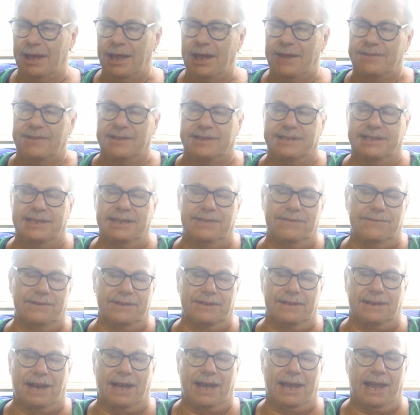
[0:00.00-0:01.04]
the TV
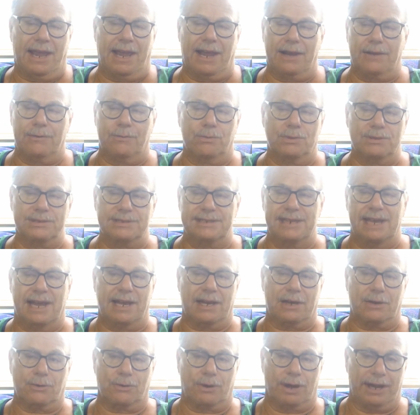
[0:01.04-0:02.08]
that I had was not
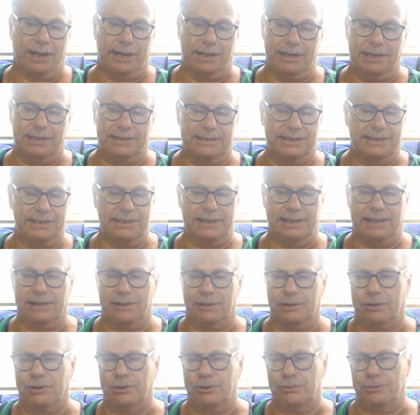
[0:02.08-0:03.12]
great. It didn't
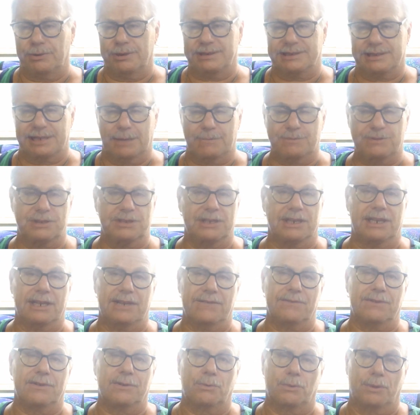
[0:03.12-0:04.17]
get good reception
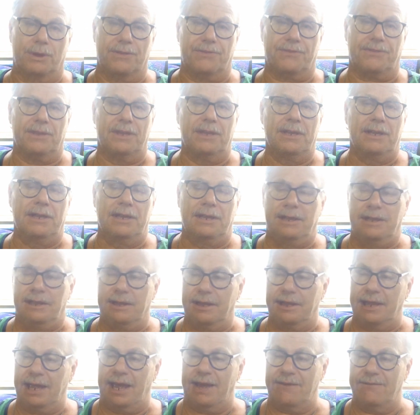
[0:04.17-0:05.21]
even with
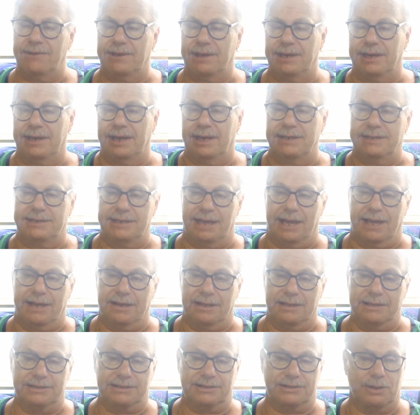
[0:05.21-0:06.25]
having an
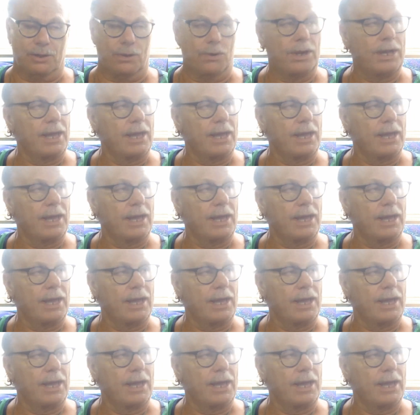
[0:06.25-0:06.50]
antenna. So